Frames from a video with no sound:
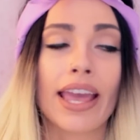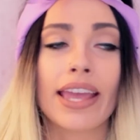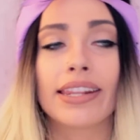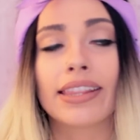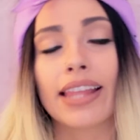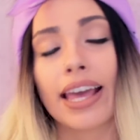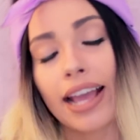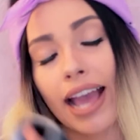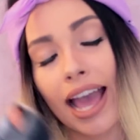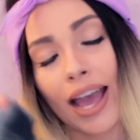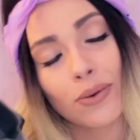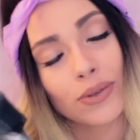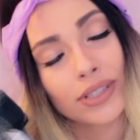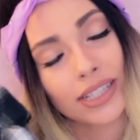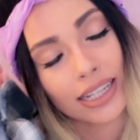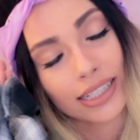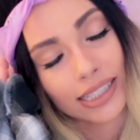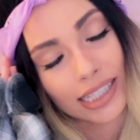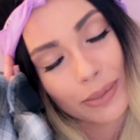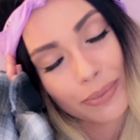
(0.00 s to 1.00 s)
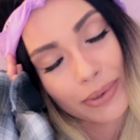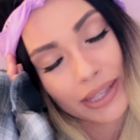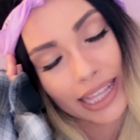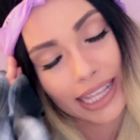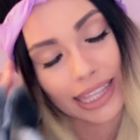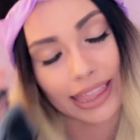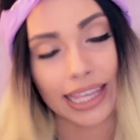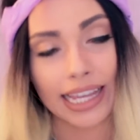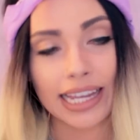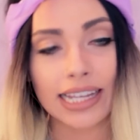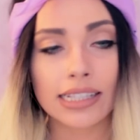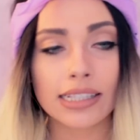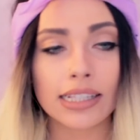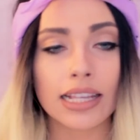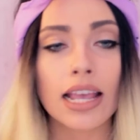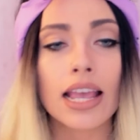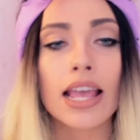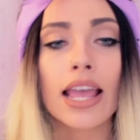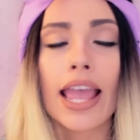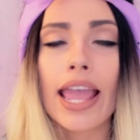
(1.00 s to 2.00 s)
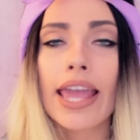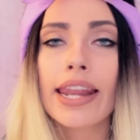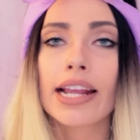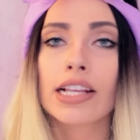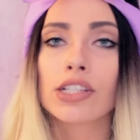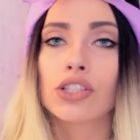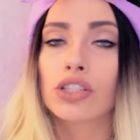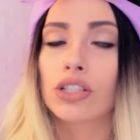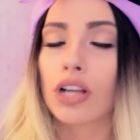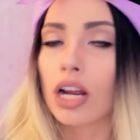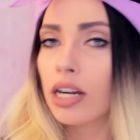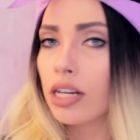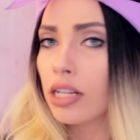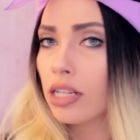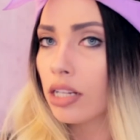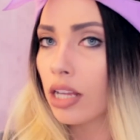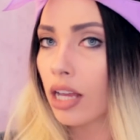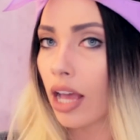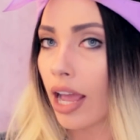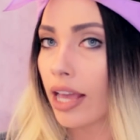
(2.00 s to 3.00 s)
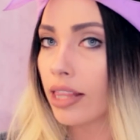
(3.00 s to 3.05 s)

and like I was like sleeping like this and I started,